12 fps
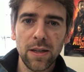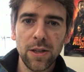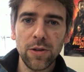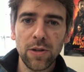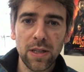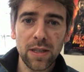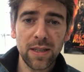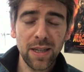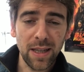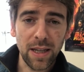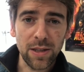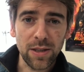you can see
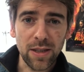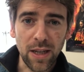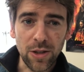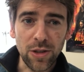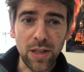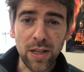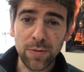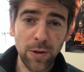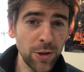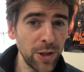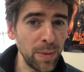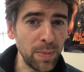that's very
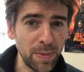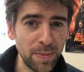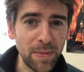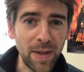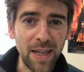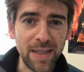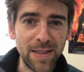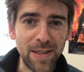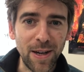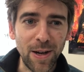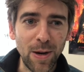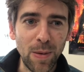cheap. And
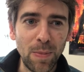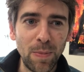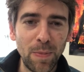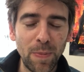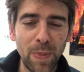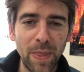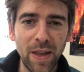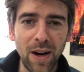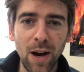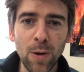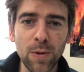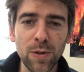
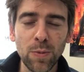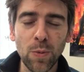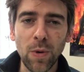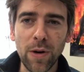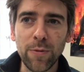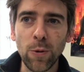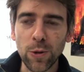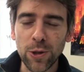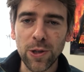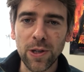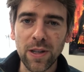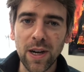I was quite
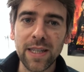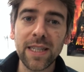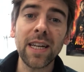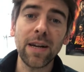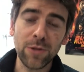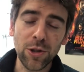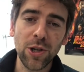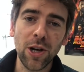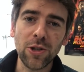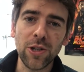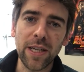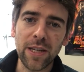fortunate that I did have to
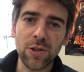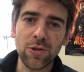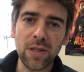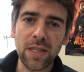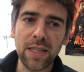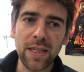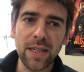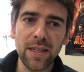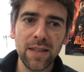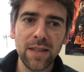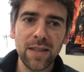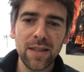charge electricity,
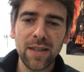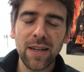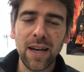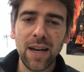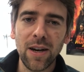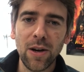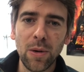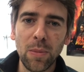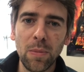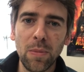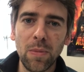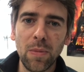
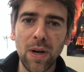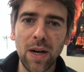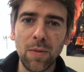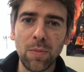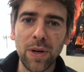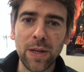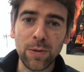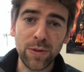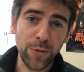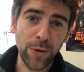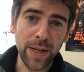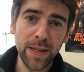but it was
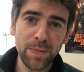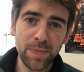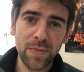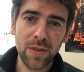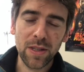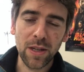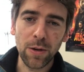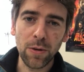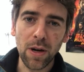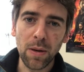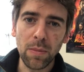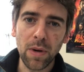free.
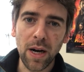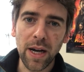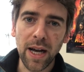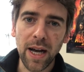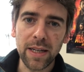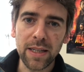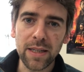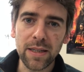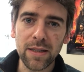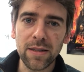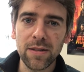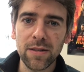So I added